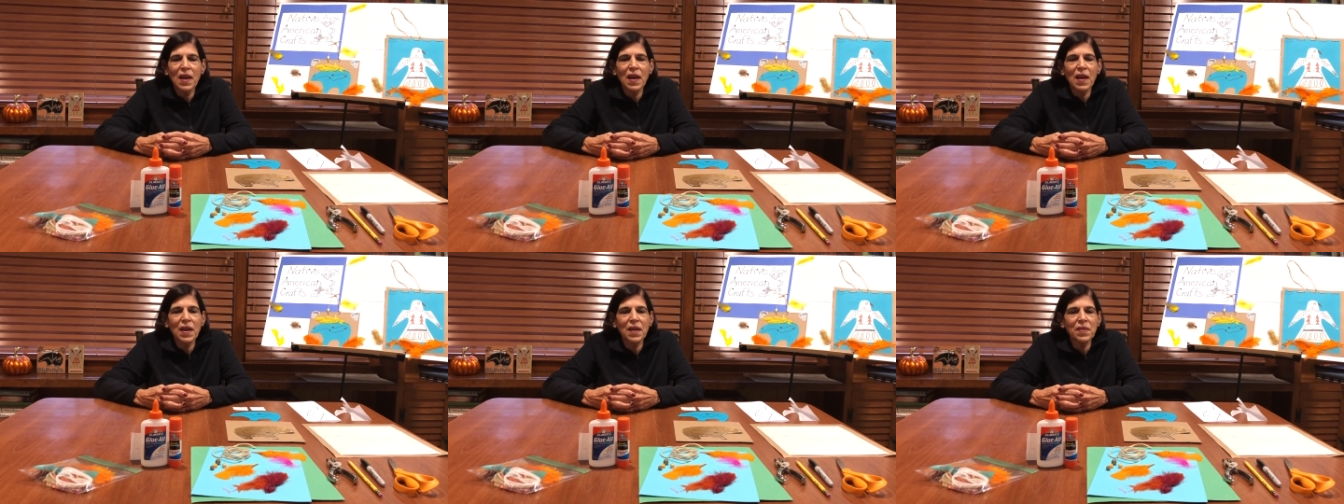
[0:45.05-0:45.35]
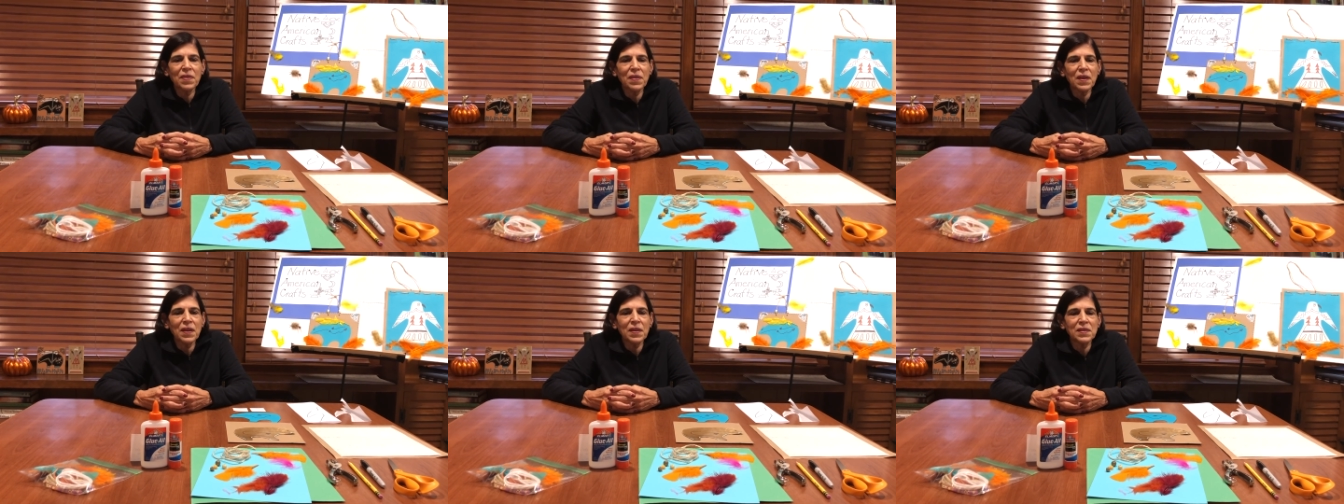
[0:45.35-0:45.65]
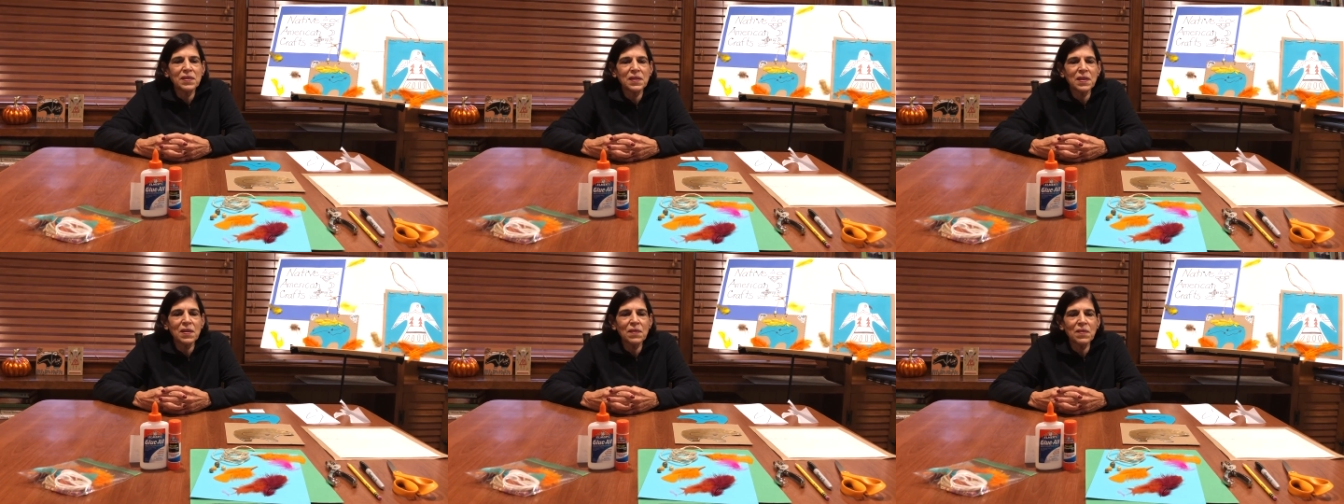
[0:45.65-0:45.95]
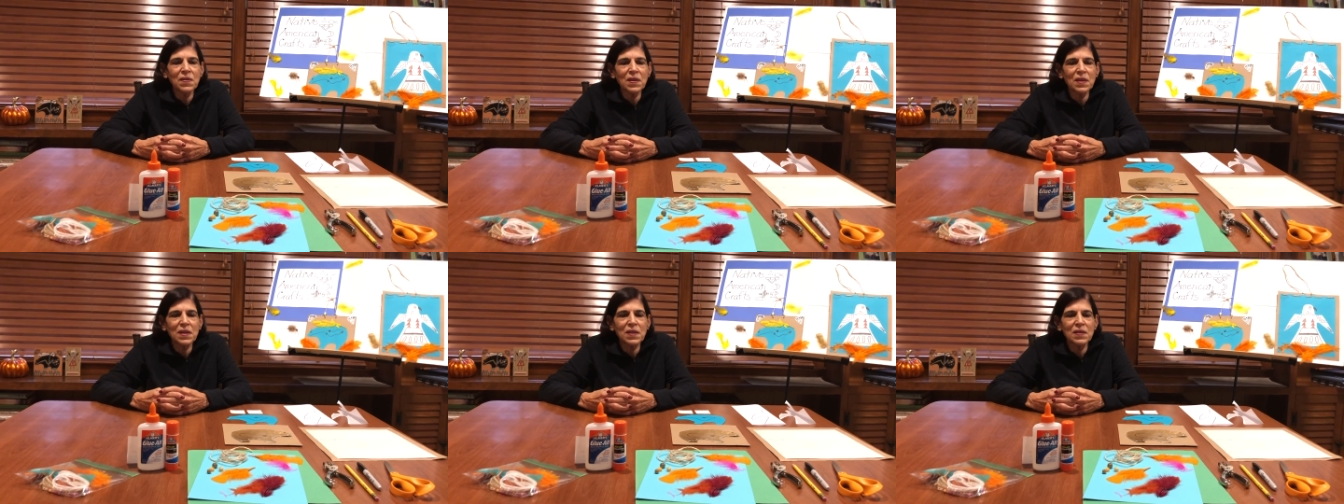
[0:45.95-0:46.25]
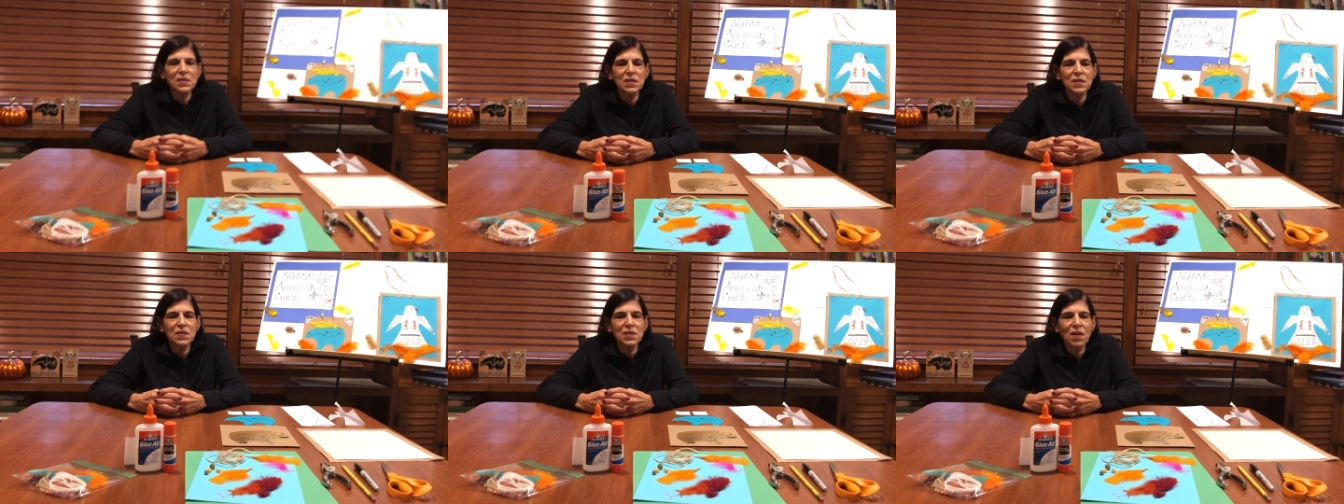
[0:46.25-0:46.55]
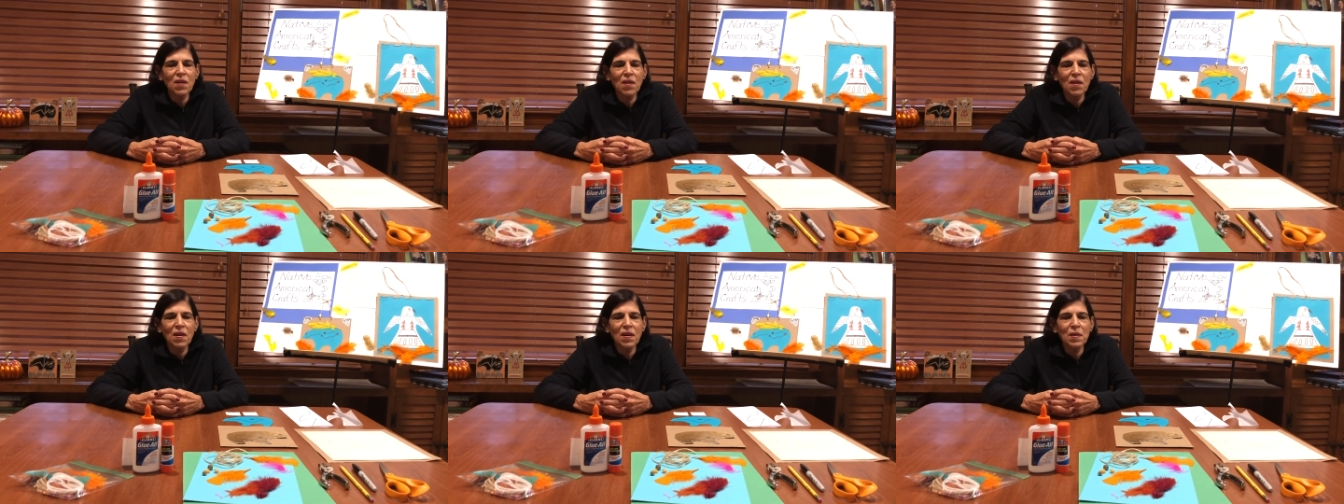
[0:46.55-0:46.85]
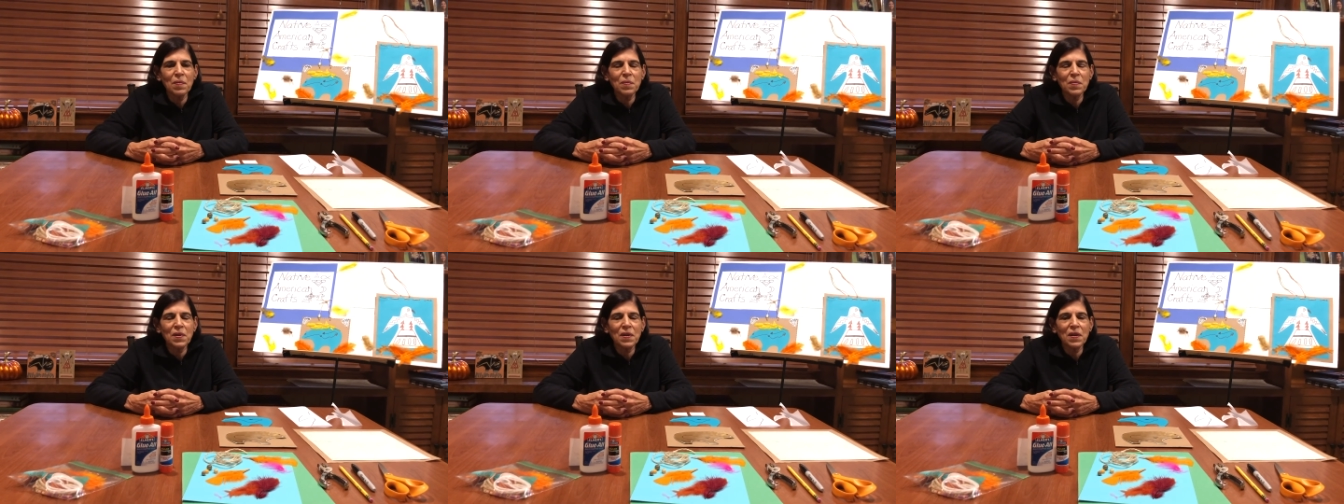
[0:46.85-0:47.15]
And Thanksgiving is a
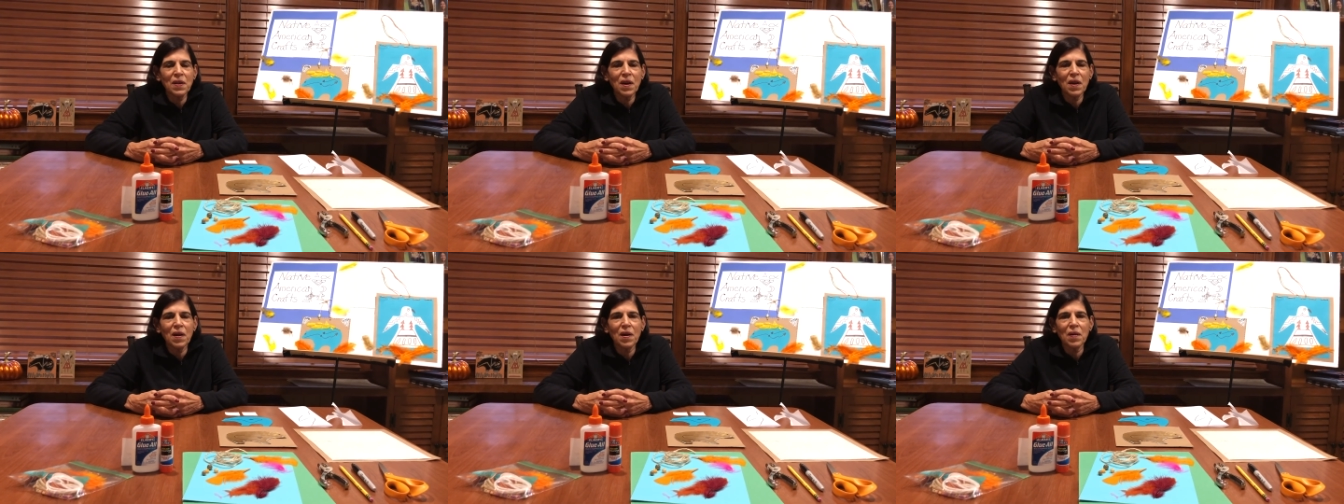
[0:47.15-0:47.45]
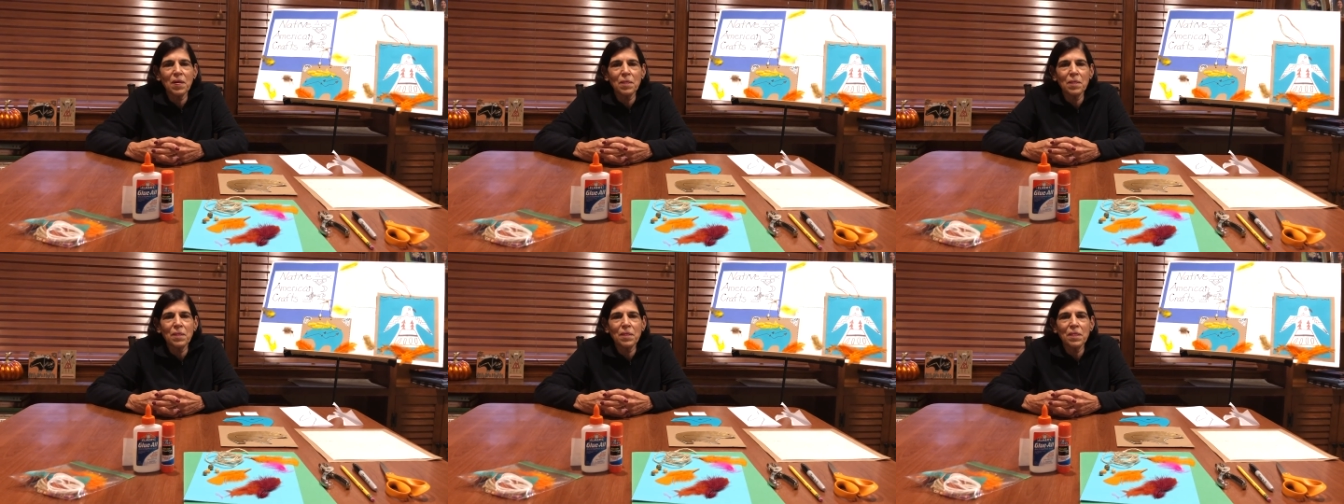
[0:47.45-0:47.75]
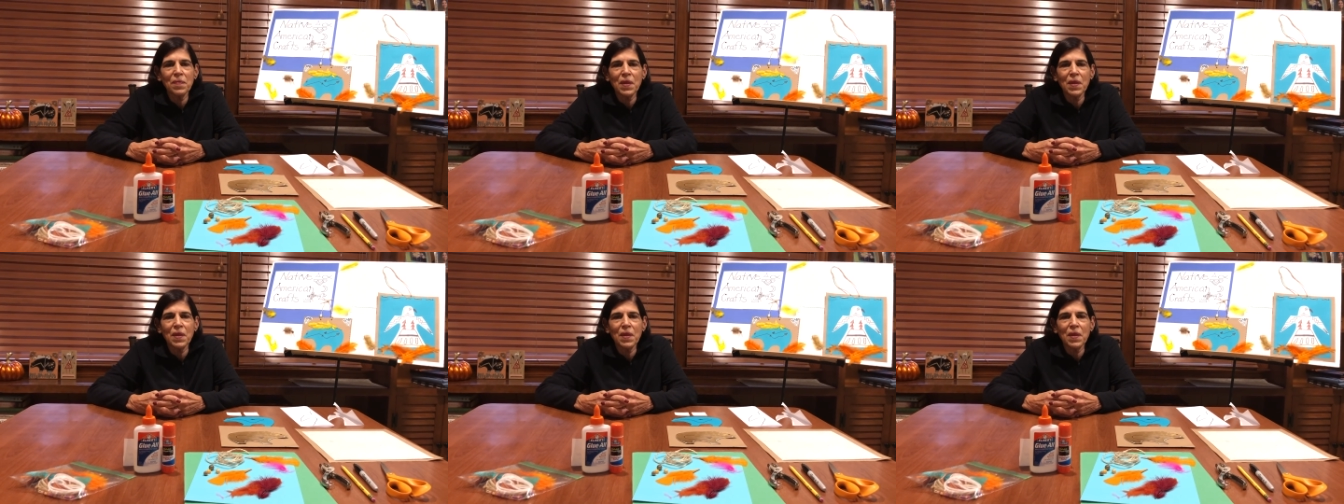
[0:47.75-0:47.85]
time um,